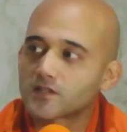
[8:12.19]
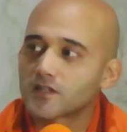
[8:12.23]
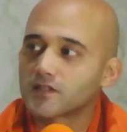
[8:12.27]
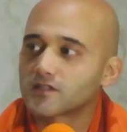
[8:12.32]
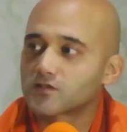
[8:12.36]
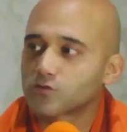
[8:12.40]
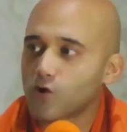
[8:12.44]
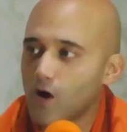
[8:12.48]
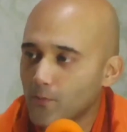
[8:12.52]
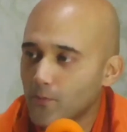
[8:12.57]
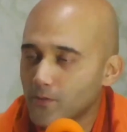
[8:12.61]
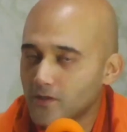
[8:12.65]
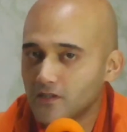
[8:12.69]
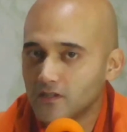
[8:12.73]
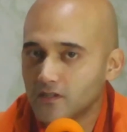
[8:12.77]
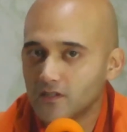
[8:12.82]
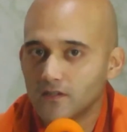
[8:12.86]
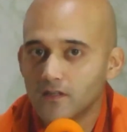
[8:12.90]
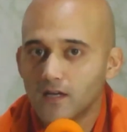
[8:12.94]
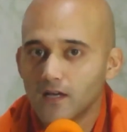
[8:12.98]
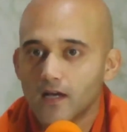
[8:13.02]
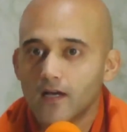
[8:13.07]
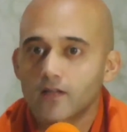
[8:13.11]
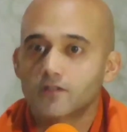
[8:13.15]
and Swamiji
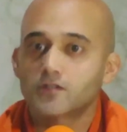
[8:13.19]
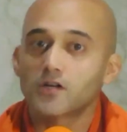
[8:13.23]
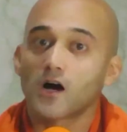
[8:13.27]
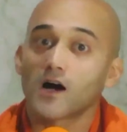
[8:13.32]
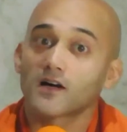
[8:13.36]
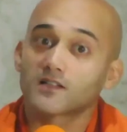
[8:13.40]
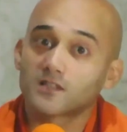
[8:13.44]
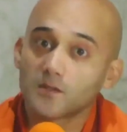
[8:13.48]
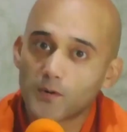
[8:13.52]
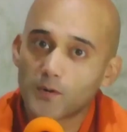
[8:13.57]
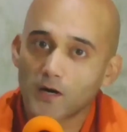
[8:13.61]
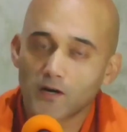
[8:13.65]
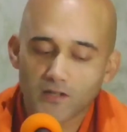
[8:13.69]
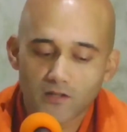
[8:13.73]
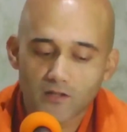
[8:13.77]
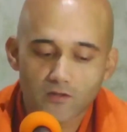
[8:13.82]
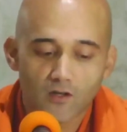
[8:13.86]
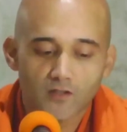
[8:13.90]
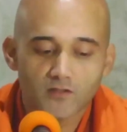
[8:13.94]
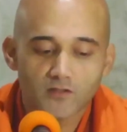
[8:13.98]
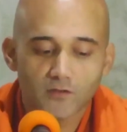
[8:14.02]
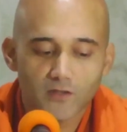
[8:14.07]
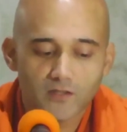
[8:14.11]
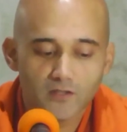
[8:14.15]
talked about and
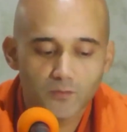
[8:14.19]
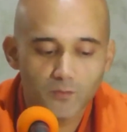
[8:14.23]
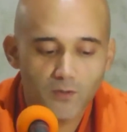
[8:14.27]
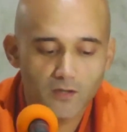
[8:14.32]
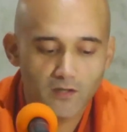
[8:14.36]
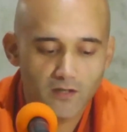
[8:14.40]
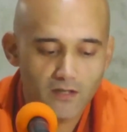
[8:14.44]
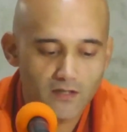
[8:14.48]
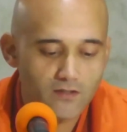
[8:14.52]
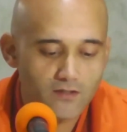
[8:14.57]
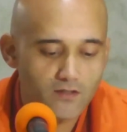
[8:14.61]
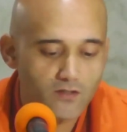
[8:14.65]
also experienced.